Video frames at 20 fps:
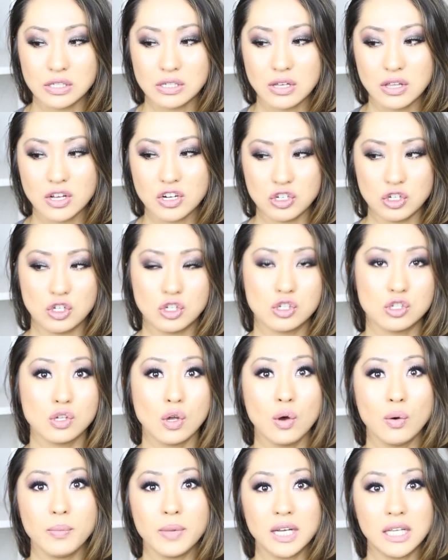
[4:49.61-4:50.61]
So there's just
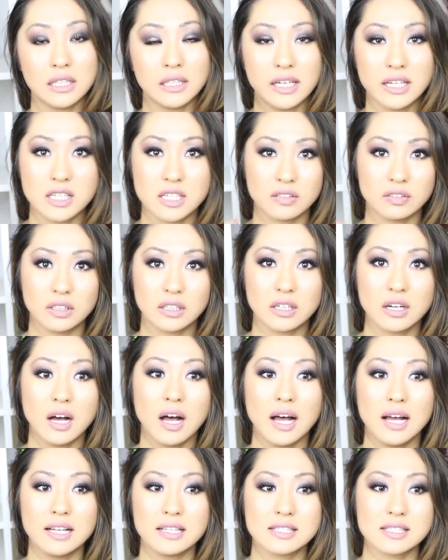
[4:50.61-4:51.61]
so many like different
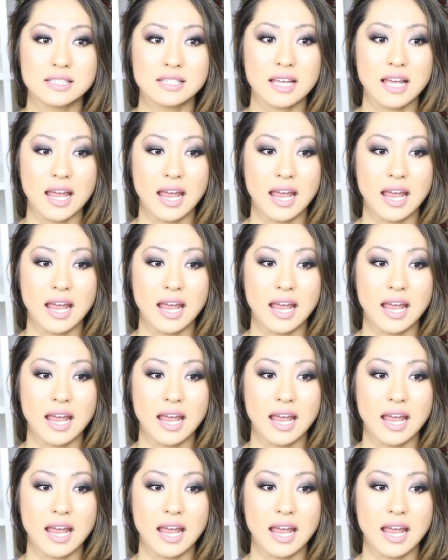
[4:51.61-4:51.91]
cuts.